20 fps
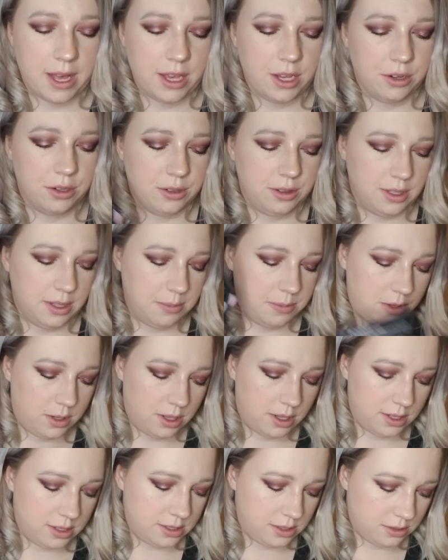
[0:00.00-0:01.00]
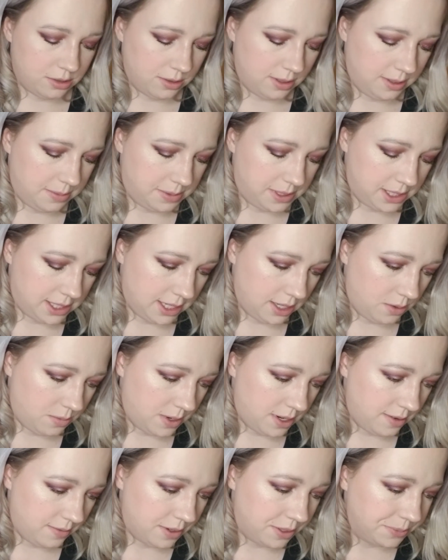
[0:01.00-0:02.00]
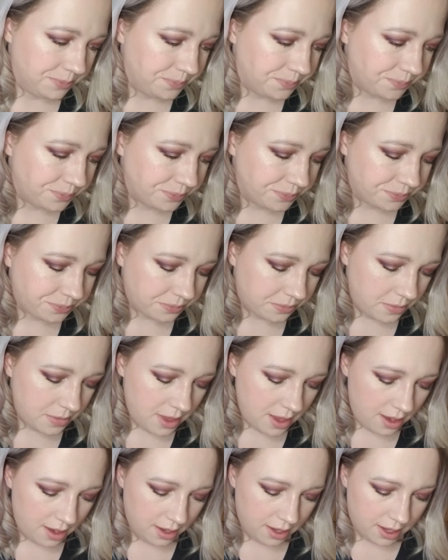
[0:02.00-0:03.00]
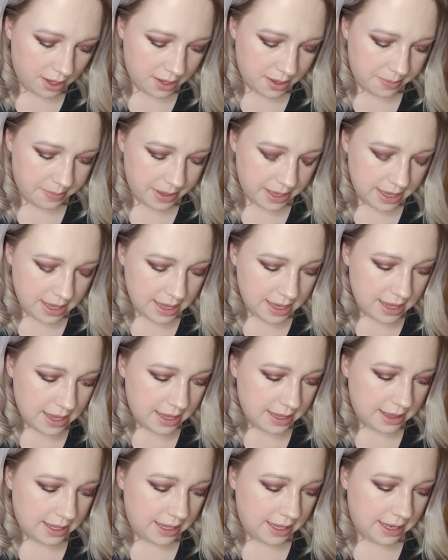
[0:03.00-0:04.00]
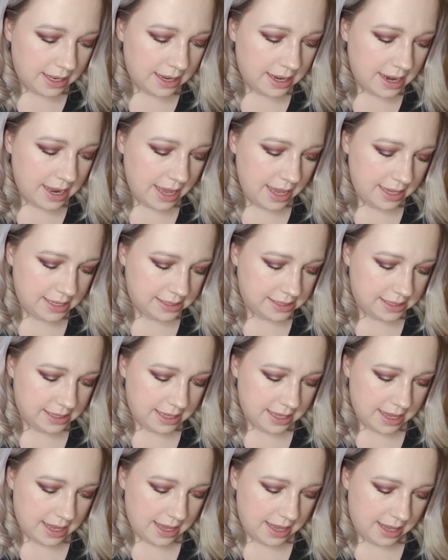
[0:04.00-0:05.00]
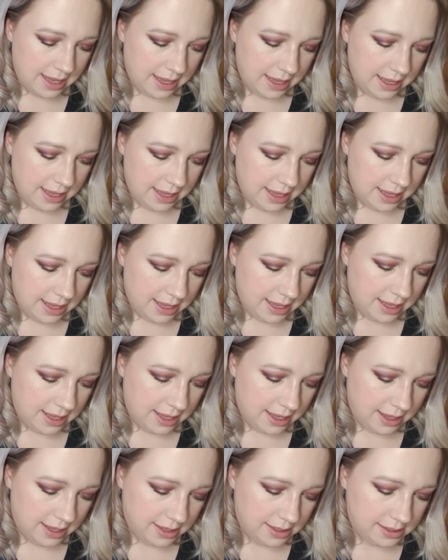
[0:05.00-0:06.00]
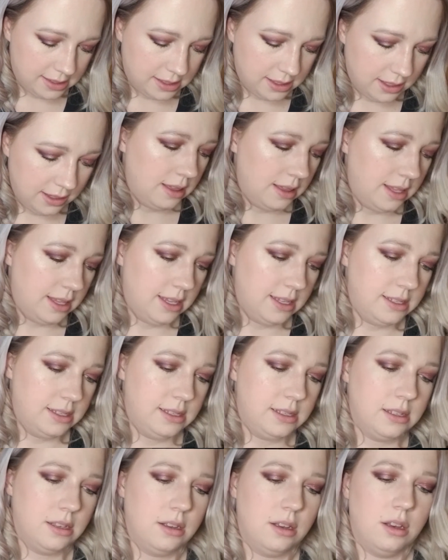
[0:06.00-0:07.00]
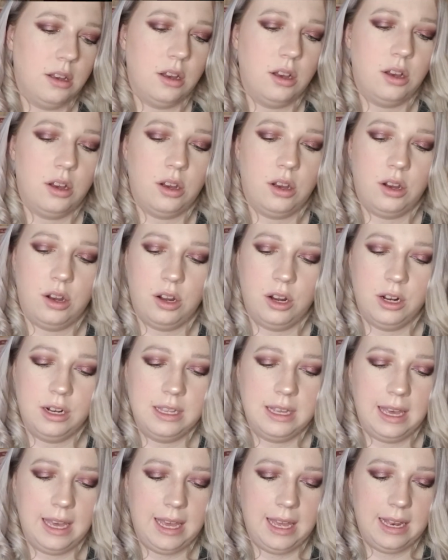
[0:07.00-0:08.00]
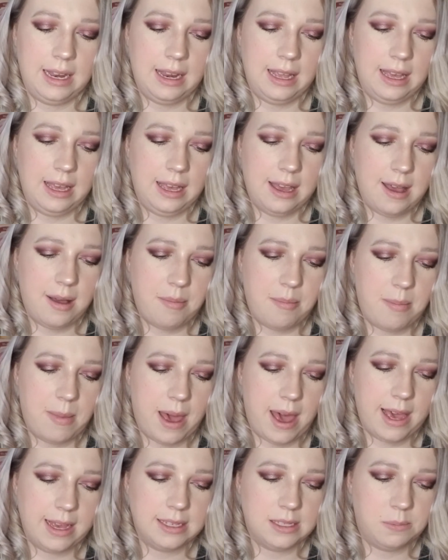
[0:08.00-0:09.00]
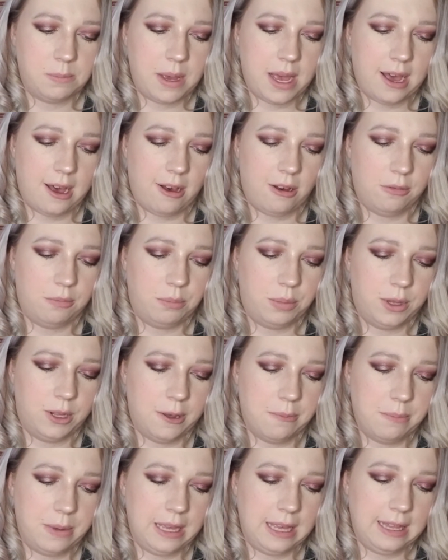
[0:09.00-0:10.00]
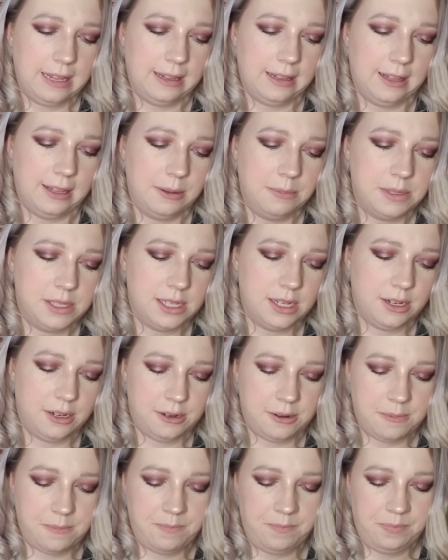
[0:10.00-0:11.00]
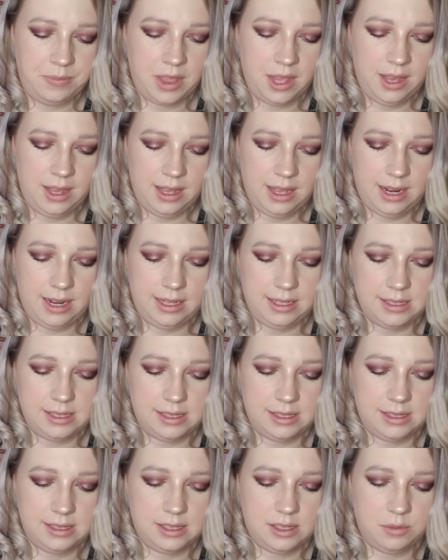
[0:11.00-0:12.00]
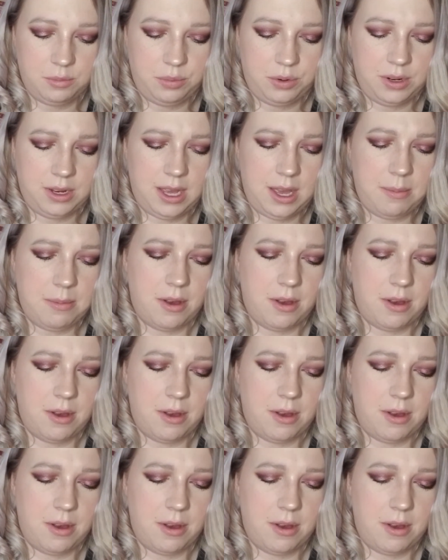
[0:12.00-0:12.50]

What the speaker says: your lip gloss or lipstick, whatever. The next thing is this Hard Candy Max Pout Plumping Lip Serum. It is the Supreme